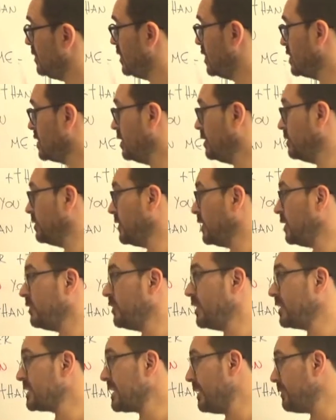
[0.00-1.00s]
So, a
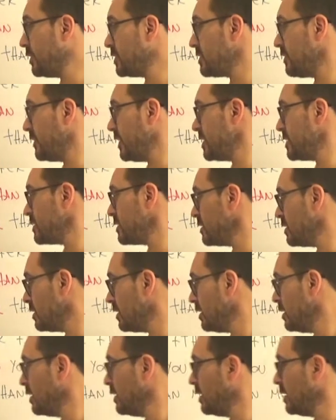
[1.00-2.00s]
few examples of this.
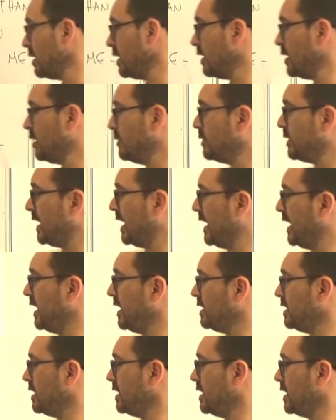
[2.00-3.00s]
A
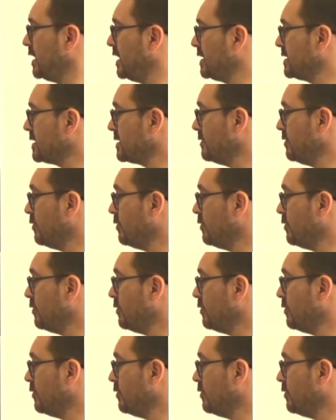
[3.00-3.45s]
plane is